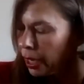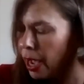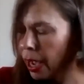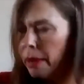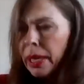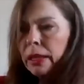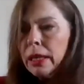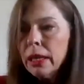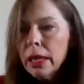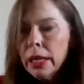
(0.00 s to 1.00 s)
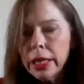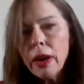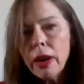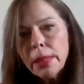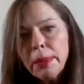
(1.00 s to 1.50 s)

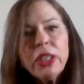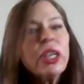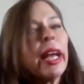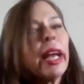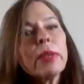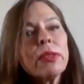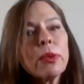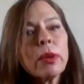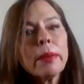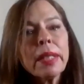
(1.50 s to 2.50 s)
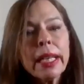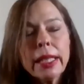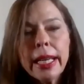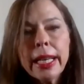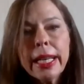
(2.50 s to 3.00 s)
SPJ was formed,
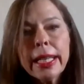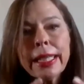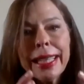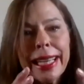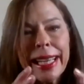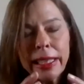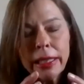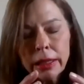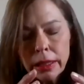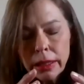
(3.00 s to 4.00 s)
it is the